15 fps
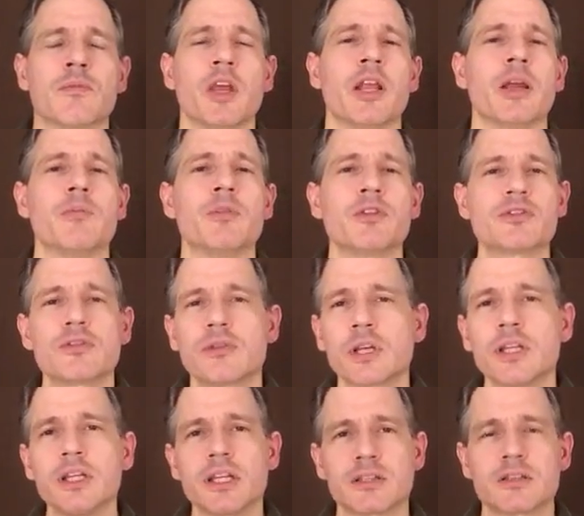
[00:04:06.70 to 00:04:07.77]
And I'm just
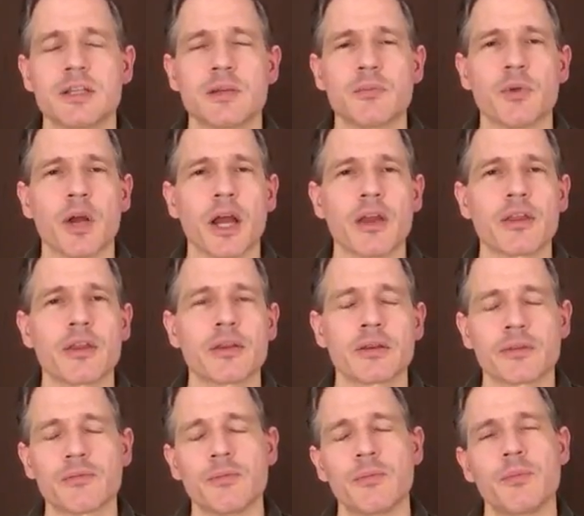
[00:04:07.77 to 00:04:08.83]
doing a listening breath.
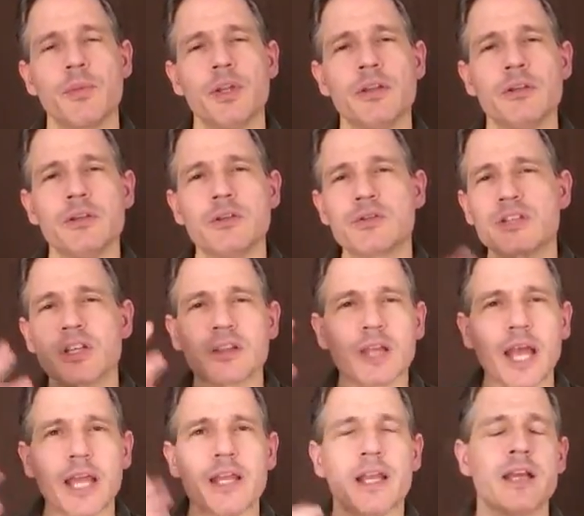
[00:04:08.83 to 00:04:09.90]
I've been using
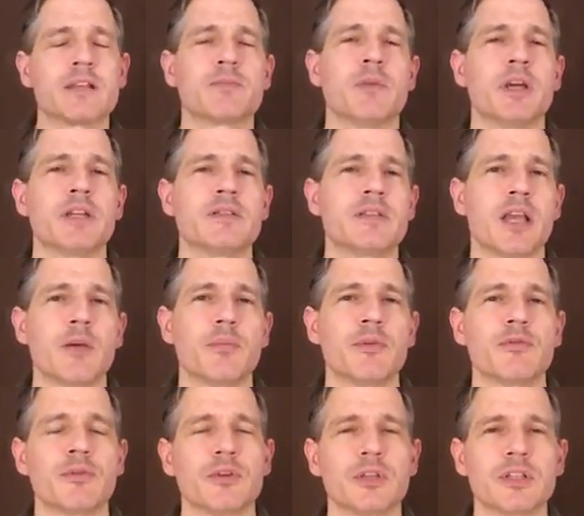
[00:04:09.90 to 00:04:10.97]
light as my
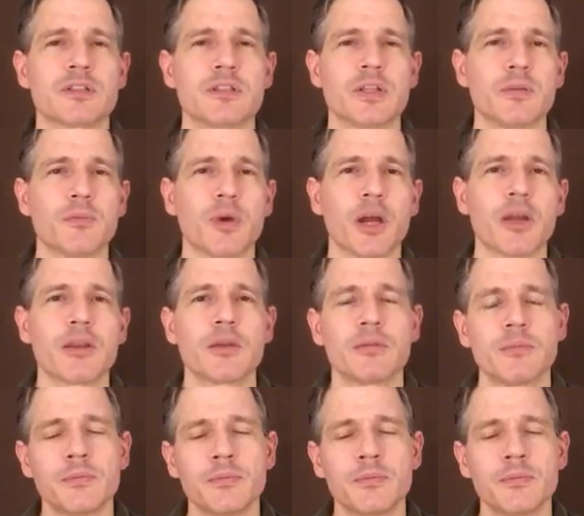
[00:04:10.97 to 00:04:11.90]
example for a listening breath.